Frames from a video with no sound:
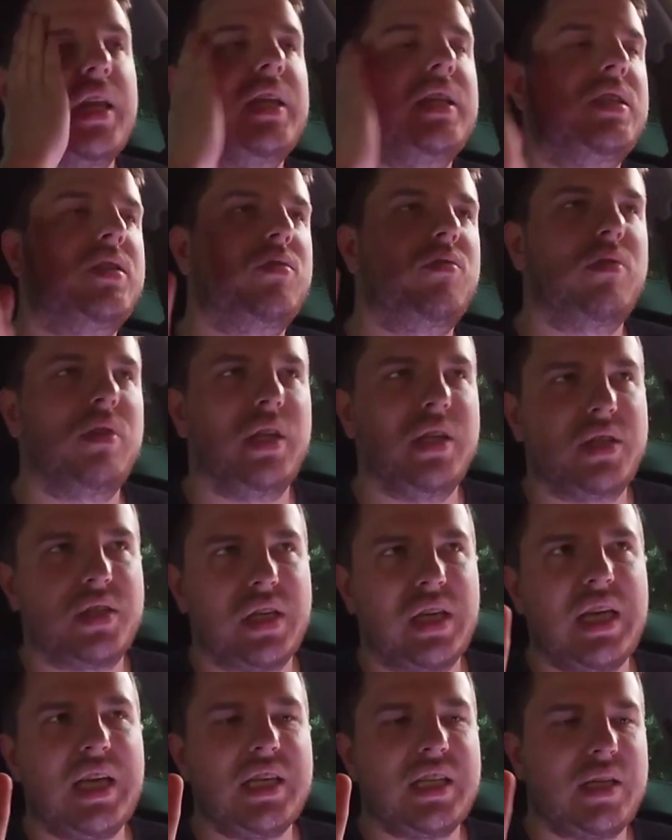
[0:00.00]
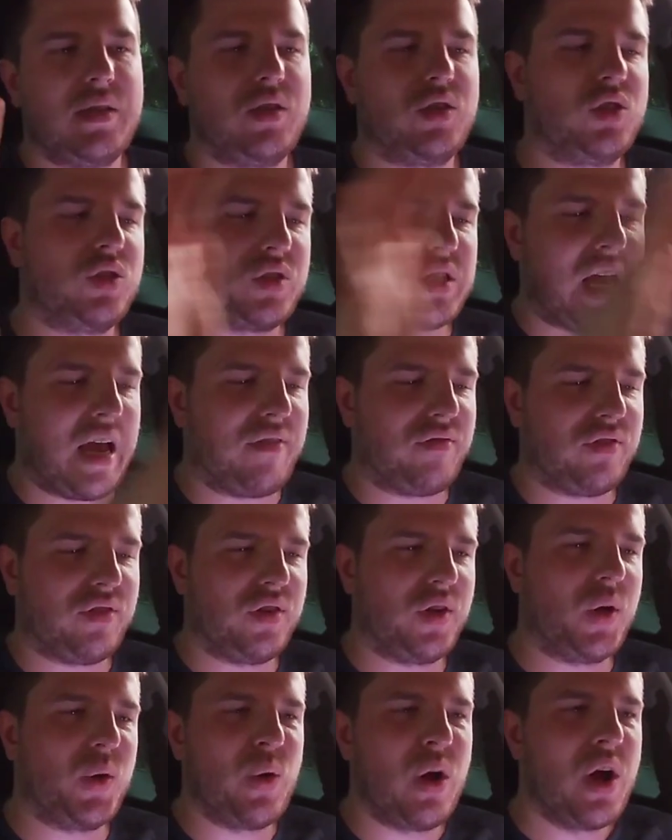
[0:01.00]
It's easy. You just have to
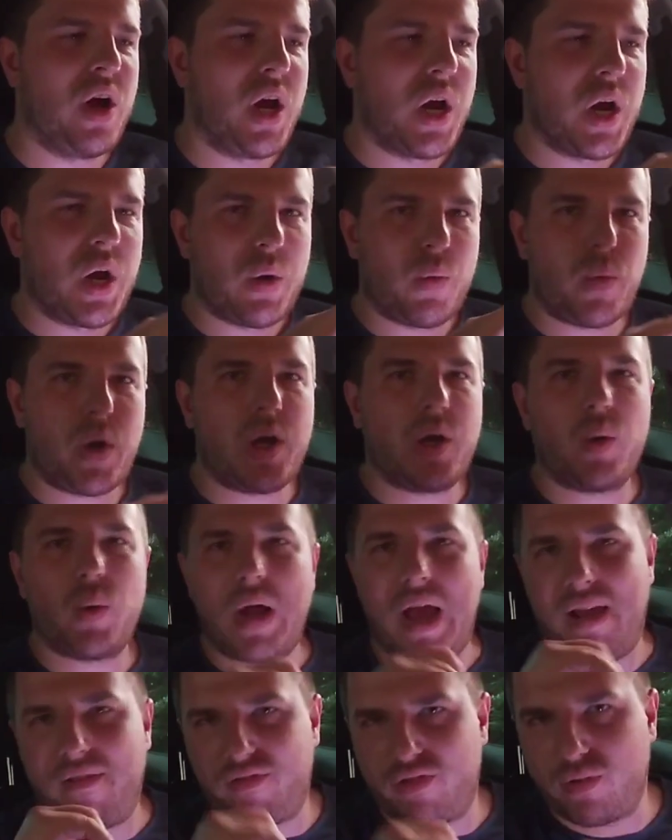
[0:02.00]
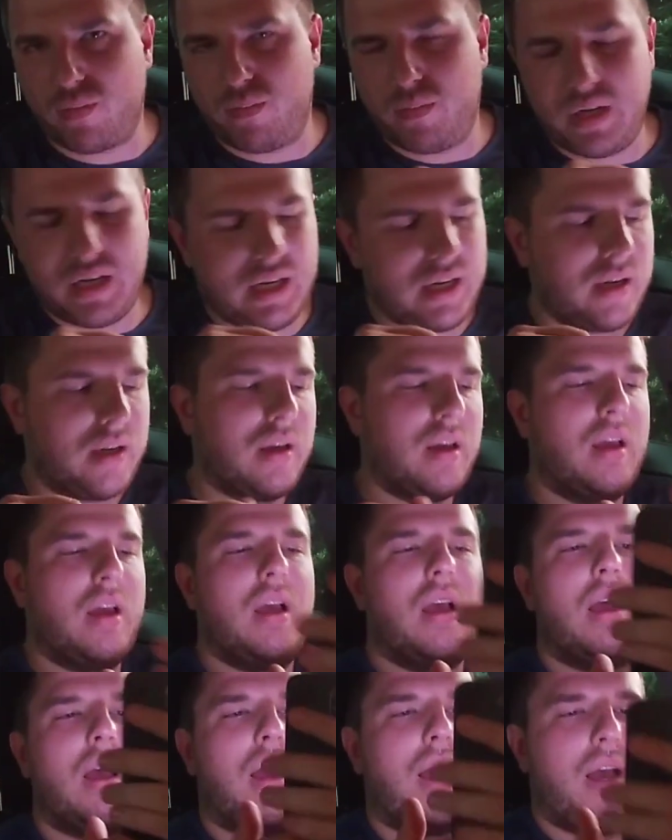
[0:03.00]
know where you have to be.
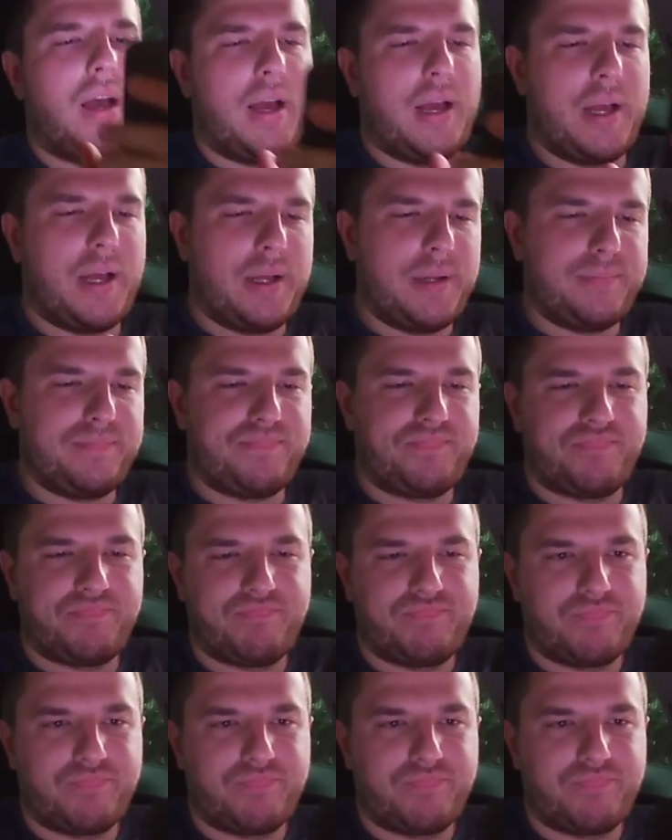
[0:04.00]
And